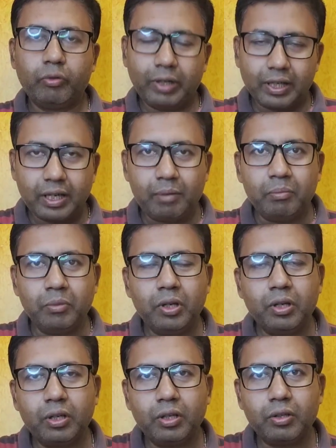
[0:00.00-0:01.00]
Welcome
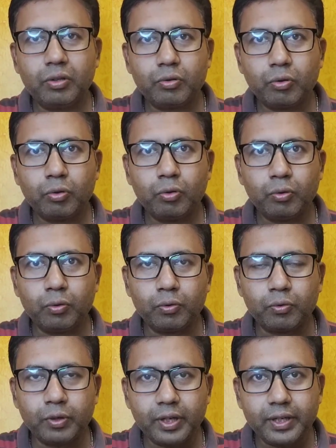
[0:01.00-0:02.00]
to
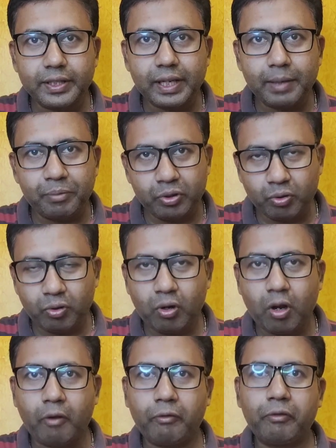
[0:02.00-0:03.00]
today's
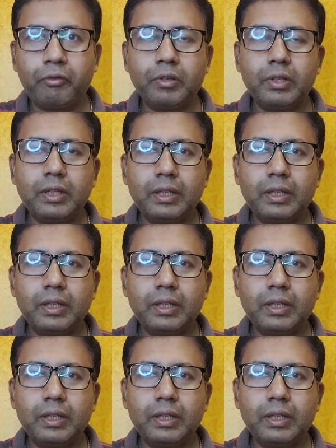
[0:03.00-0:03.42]
episode of